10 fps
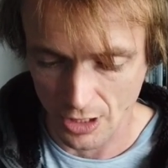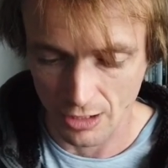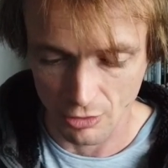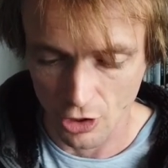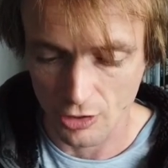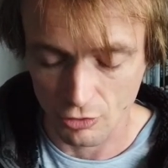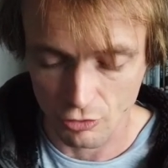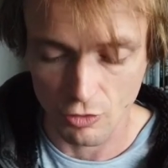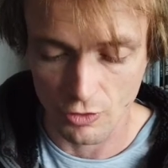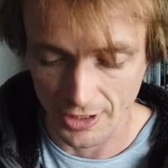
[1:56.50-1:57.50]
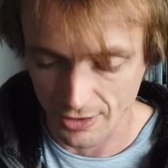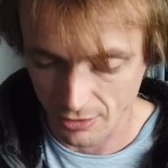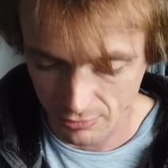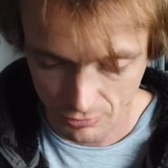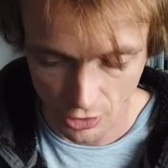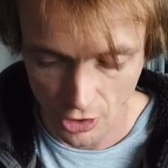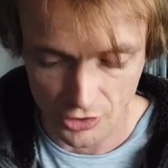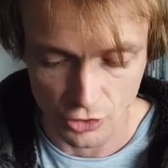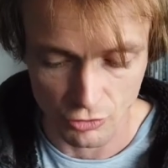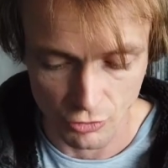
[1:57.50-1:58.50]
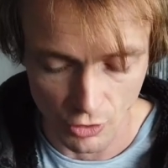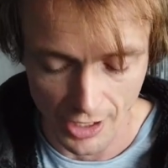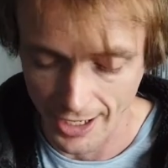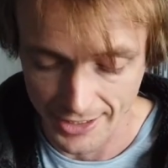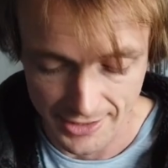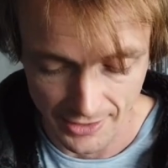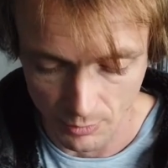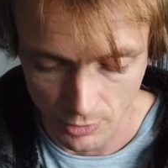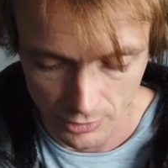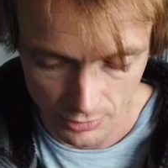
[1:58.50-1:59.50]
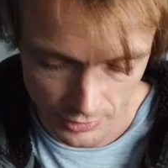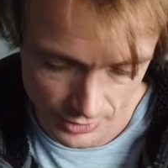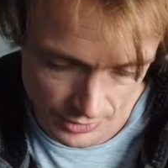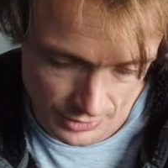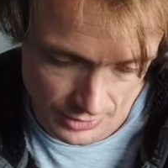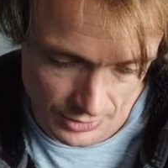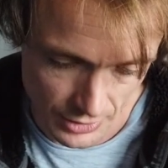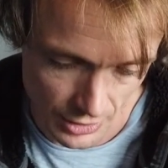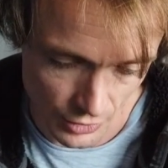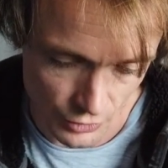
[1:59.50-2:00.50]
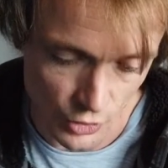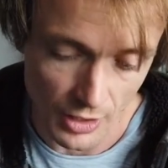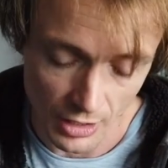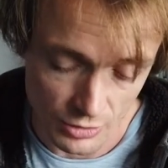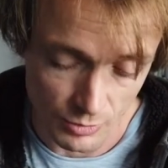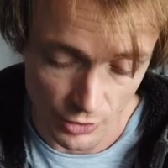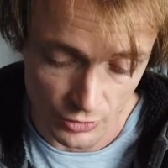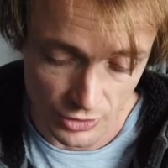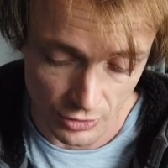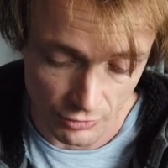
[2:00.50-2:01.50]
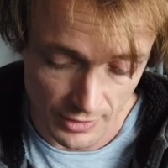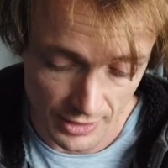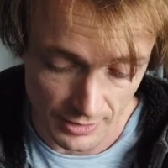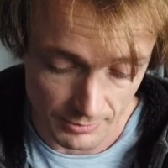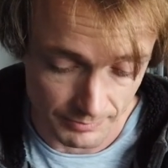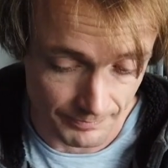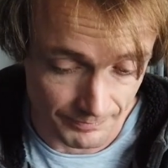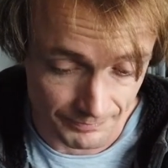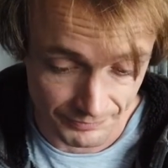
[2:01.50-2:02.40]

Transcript: hydrocolic, hydro, I can't say that word. I got treat antibiotic cream.